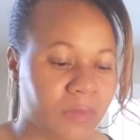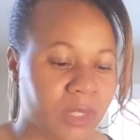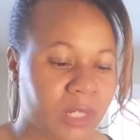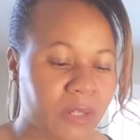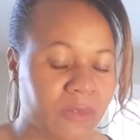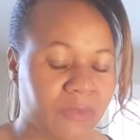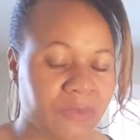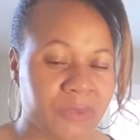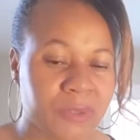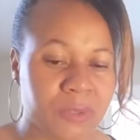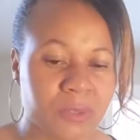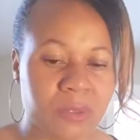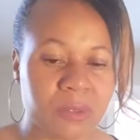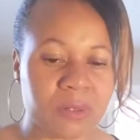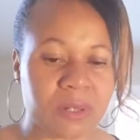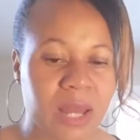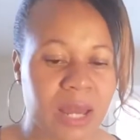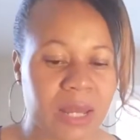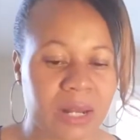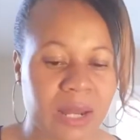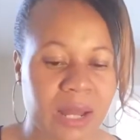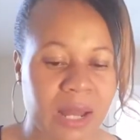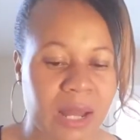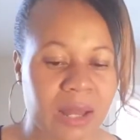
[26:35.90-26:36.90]
if you're
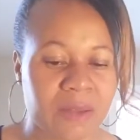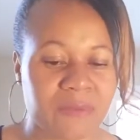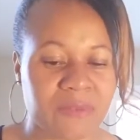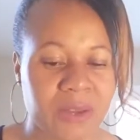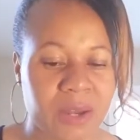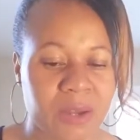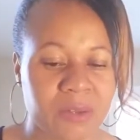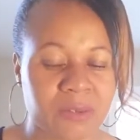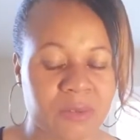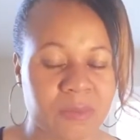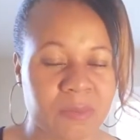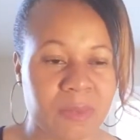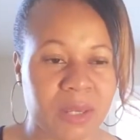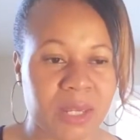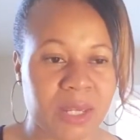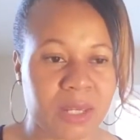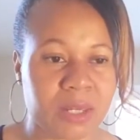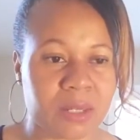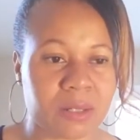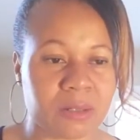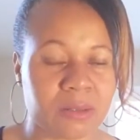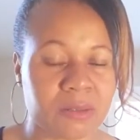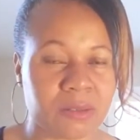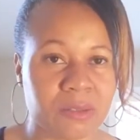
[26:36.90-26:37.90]
not a high value
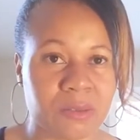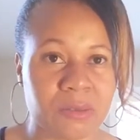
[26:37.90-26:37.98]
man,